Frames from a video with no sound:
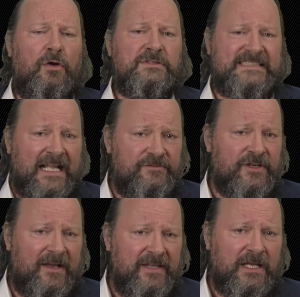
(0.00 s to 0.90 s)

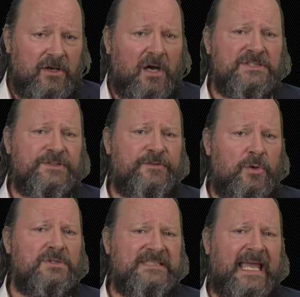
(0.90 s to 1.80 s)
self-driving cars, of
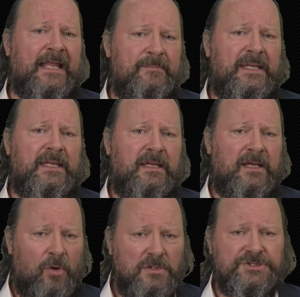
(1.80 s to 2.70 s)
course, can be
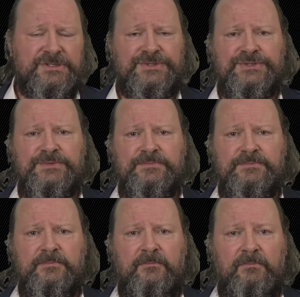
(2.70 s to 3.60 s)
cautious.
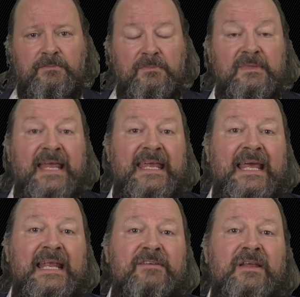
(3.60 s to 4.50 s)
They
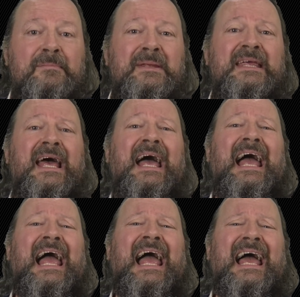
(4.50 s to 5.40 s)
can even be
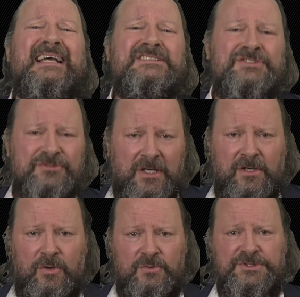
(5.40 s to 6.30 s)
extra
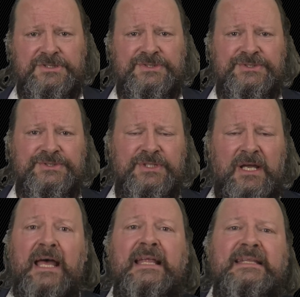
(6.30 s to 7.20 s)
cautious.
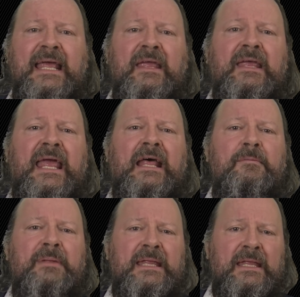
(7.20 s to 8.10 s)
They can
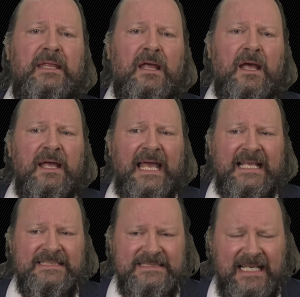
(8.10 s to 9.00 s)
be
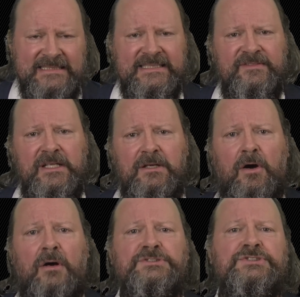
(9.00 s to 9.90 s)
excessively
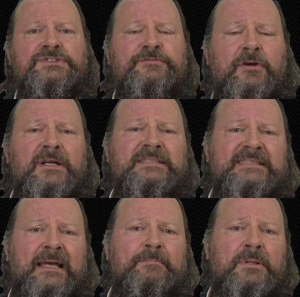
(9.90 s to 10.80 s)
cautious, for
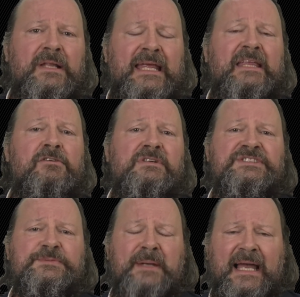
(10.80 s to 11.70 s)
example, in
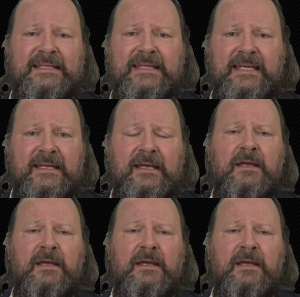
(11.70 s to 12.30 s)
respecting